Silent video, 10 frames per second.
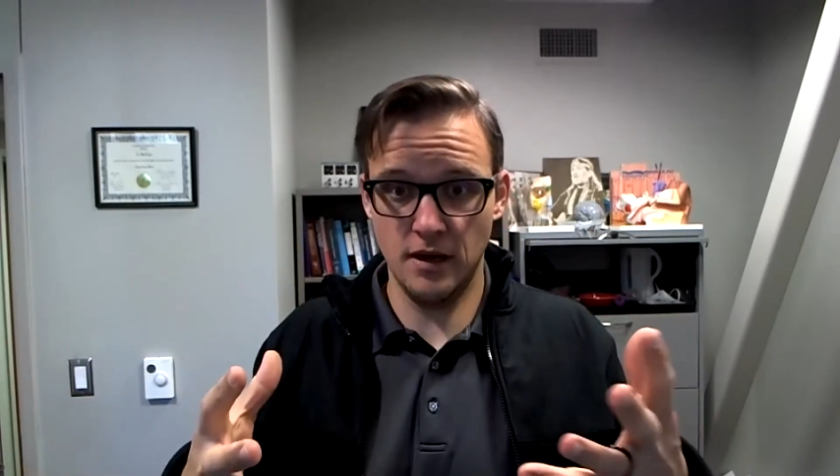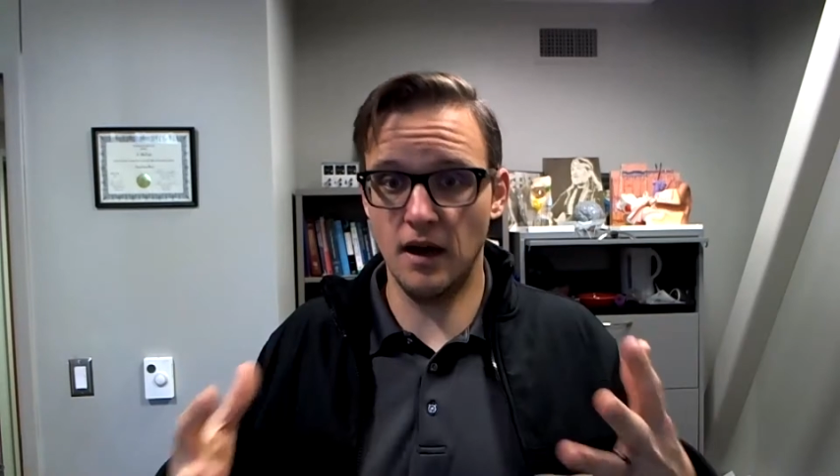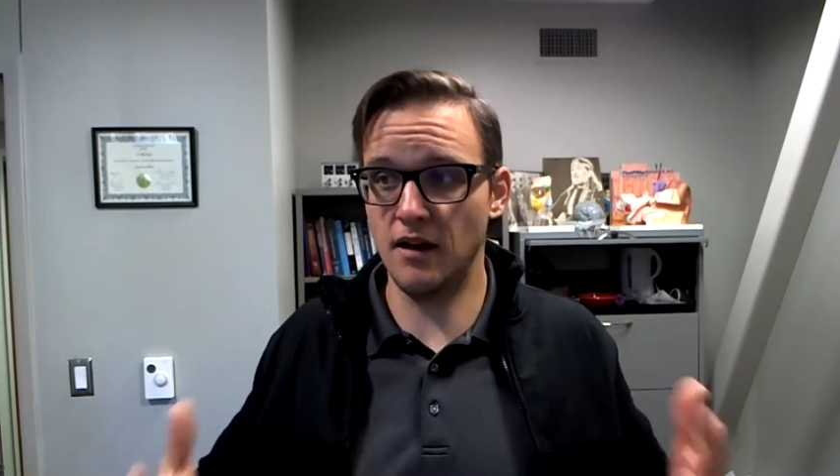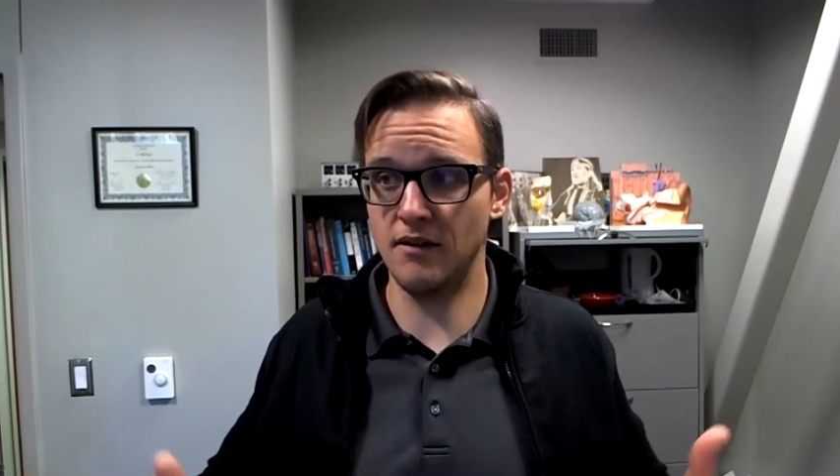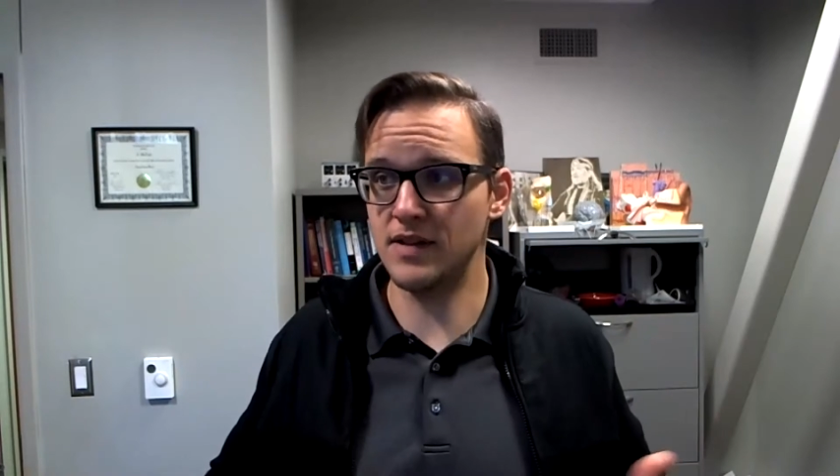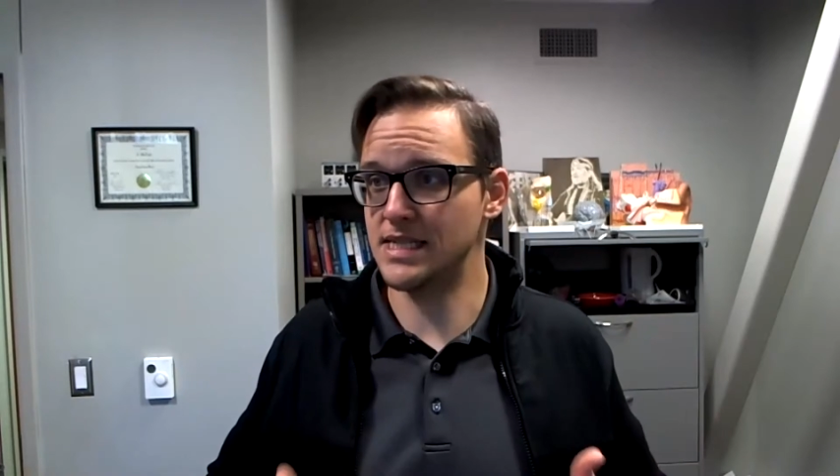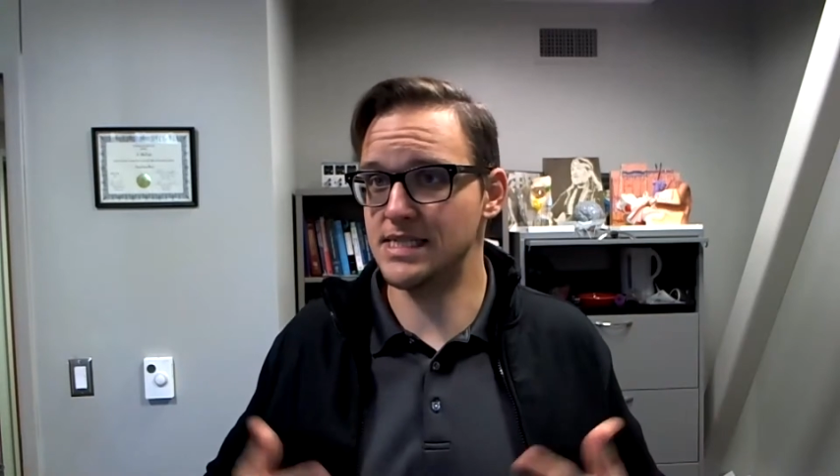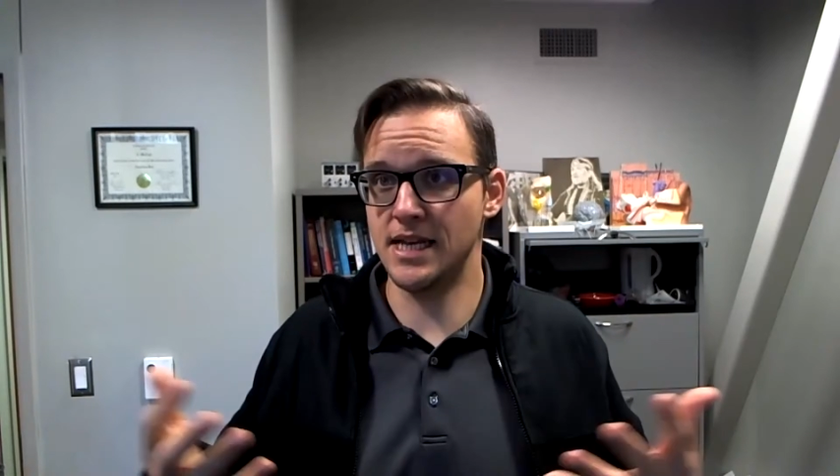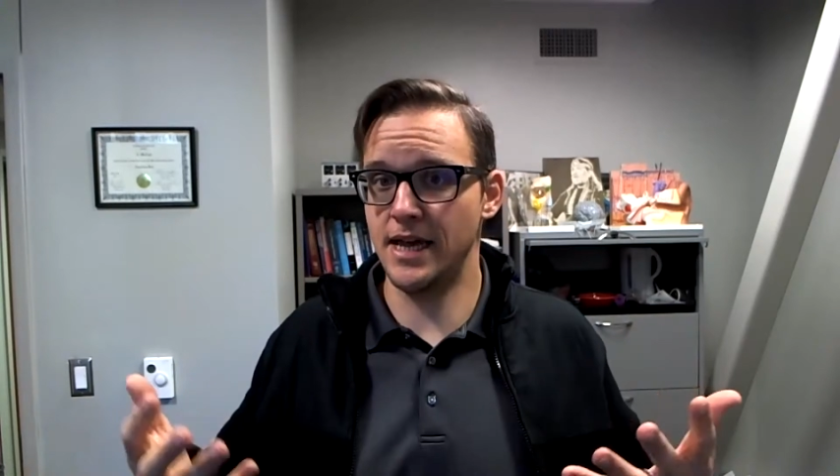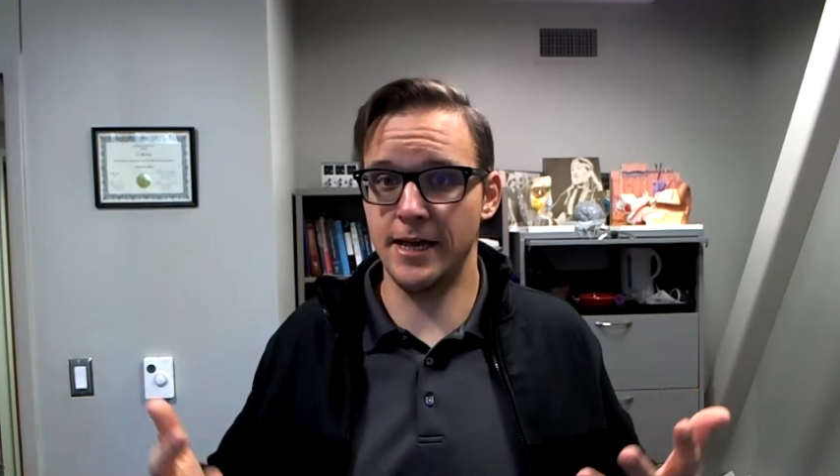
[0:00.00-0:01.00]
of, let's
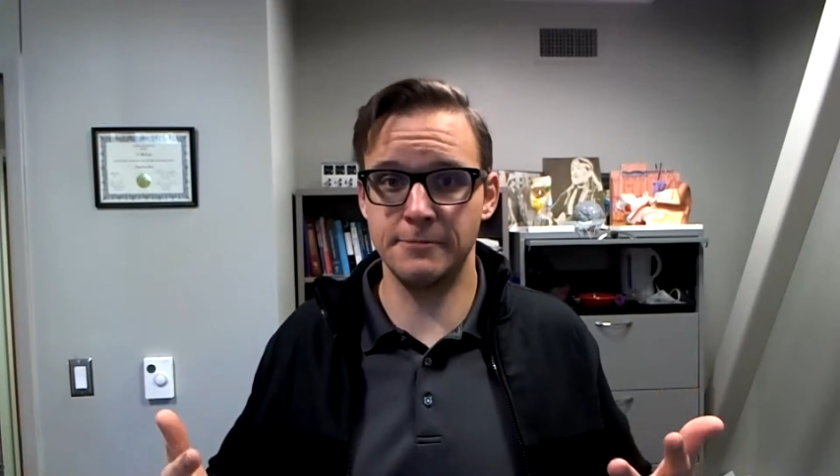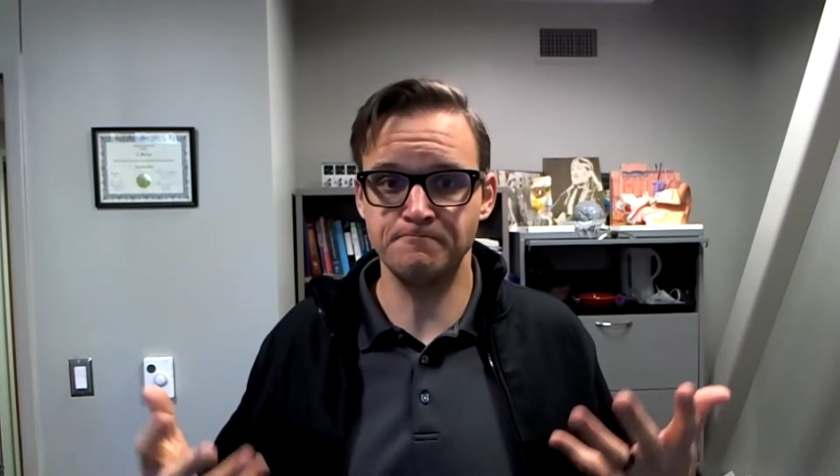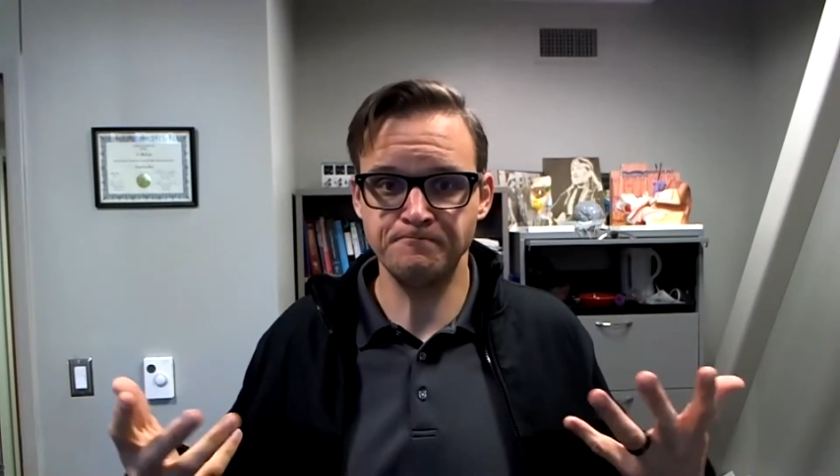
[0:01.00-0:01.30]
say,